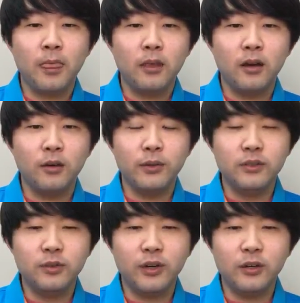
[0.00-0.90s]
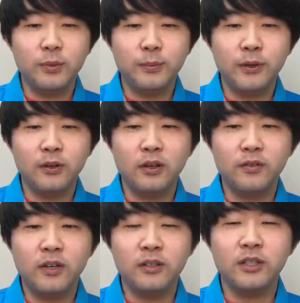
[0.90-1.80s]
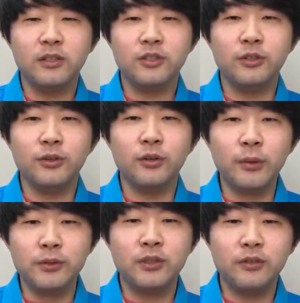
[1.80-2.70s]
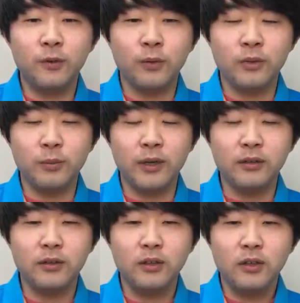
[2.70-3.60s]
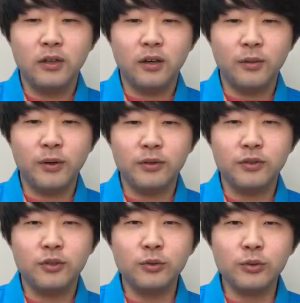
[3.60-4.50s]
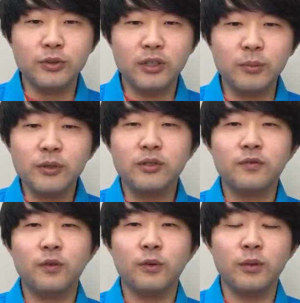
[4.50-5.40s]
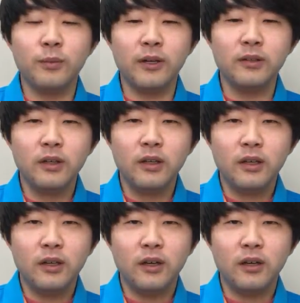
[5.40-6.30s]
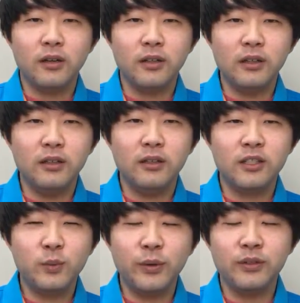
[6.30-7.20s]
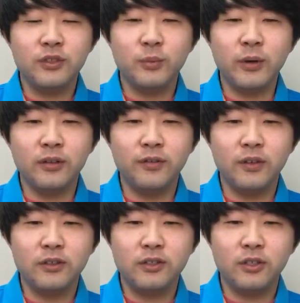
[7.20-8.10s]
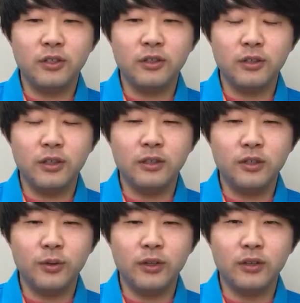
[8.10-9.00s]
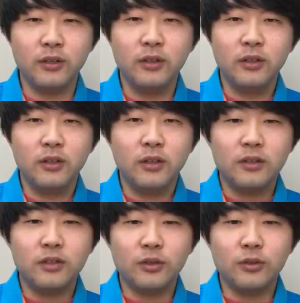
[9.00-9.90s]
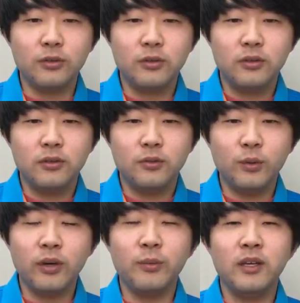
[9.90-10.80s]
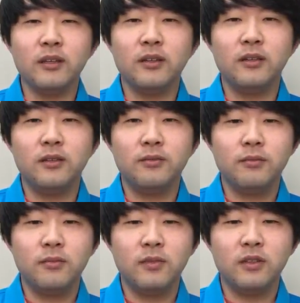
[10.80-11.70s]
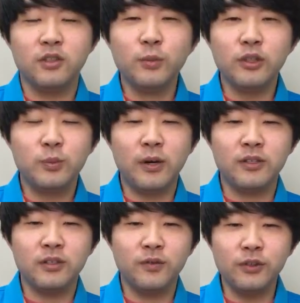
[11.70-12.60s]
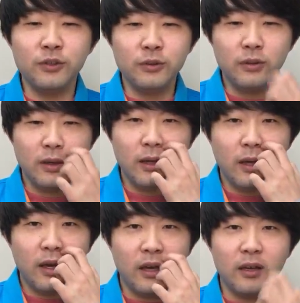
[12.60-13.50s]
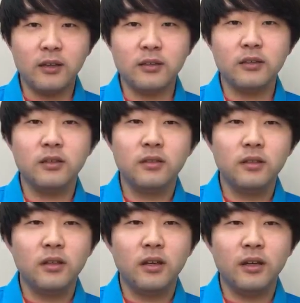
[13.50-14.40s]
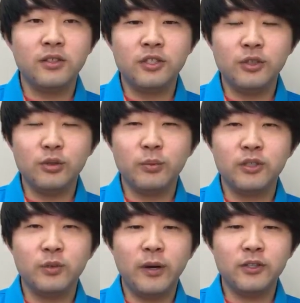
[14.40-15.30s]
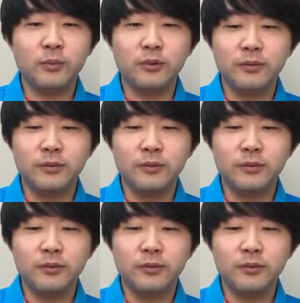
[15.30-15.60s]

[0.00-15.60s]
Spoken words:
we do try to prepare a lot of content so you're the most informed about our partner schools and most informed about the experience about living and studying in Korea. So we want to make it the smoothest process for you and assist you as much as possible.